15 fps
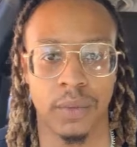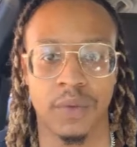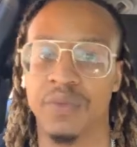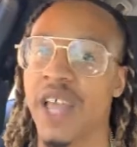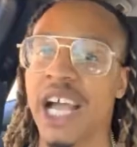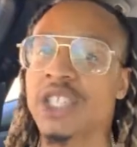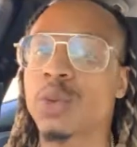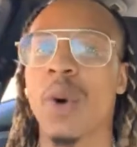
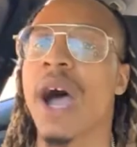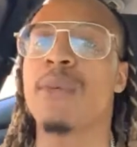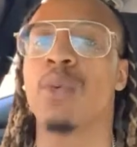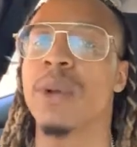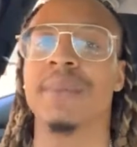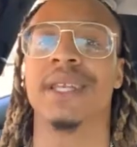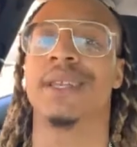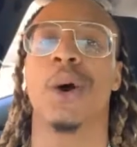That's why
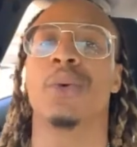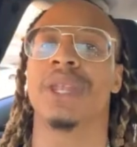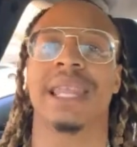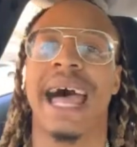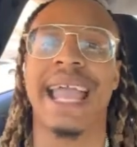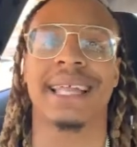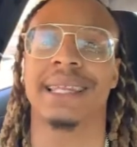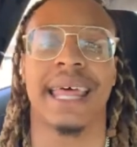women don't
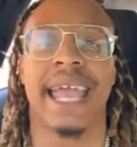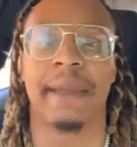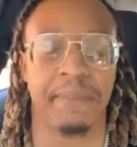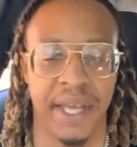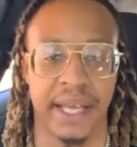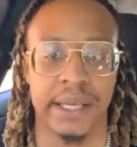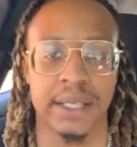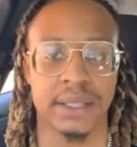like lame
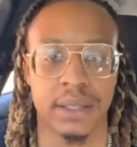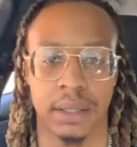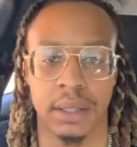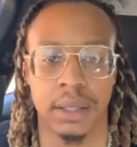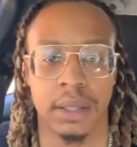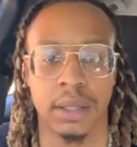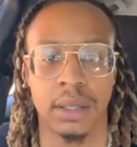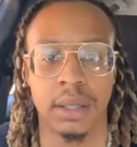niggas.
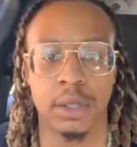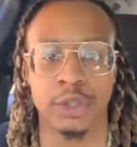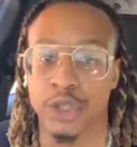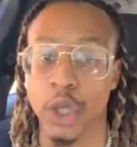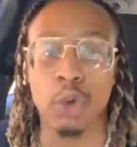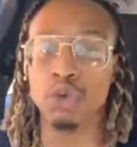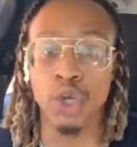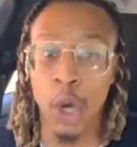
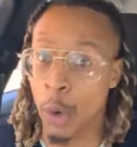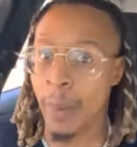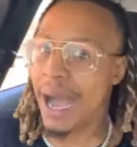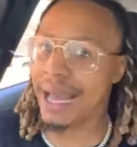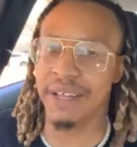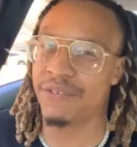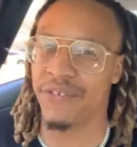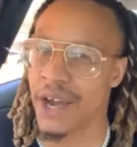So
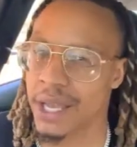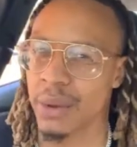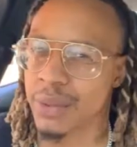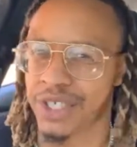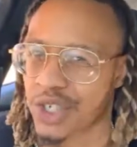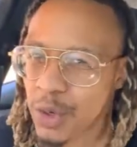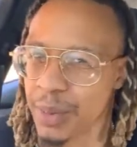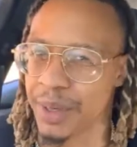nobody fucking
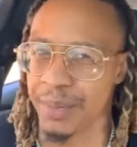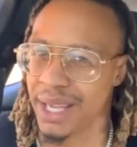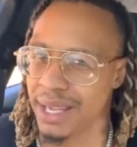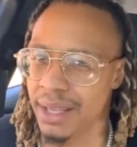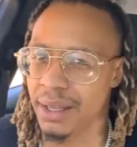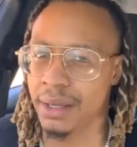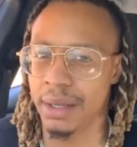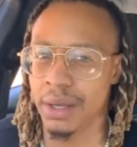with you but
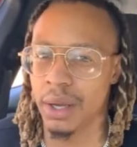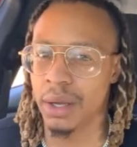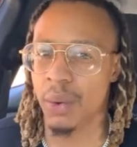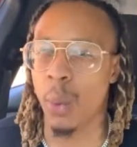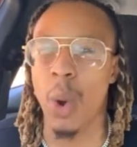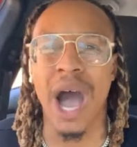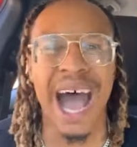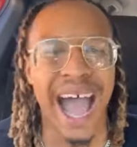me?
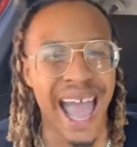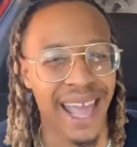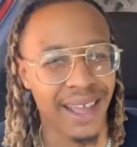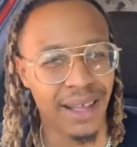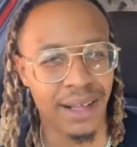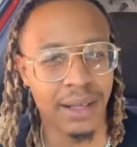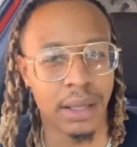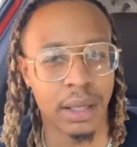Why?
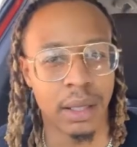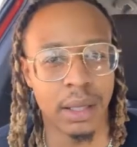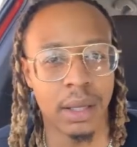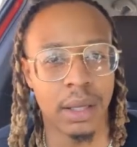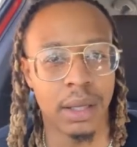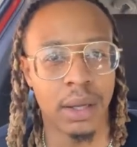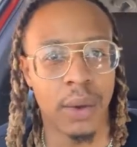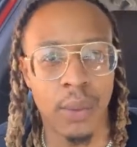
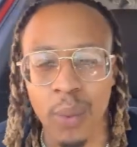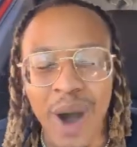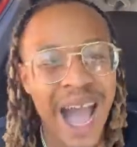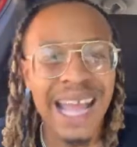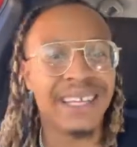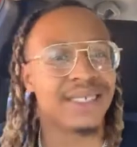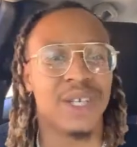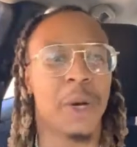Why
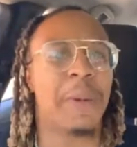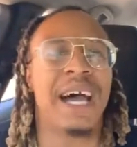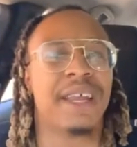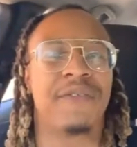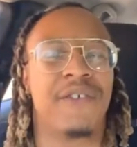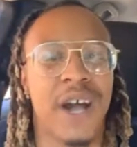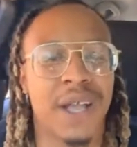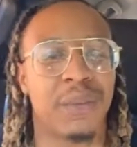is nobody
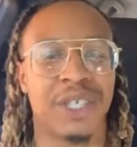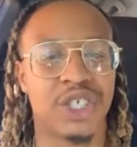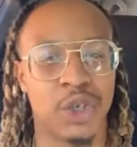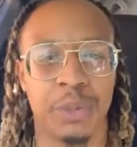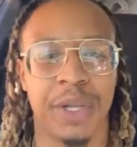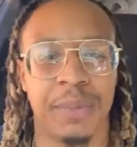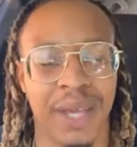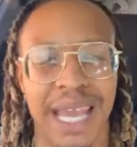fucking with you
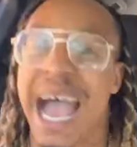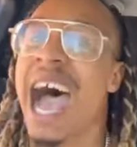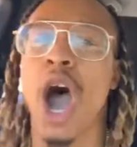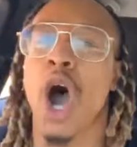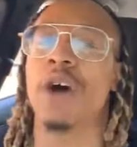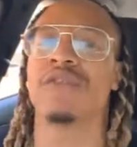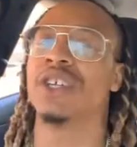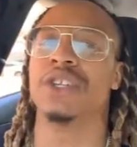but me?
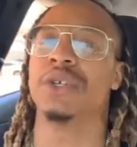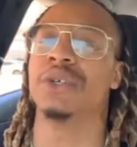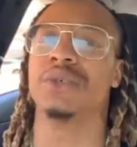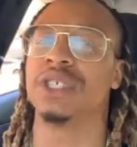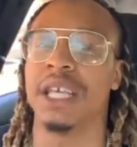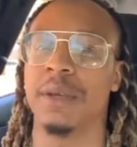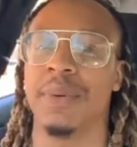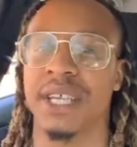How often do you
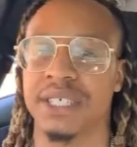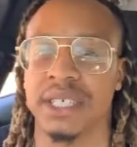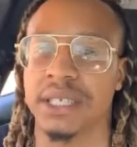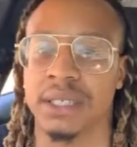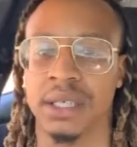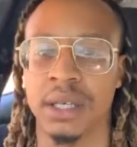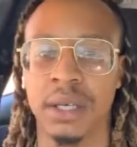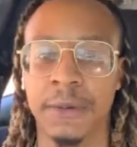see bitches?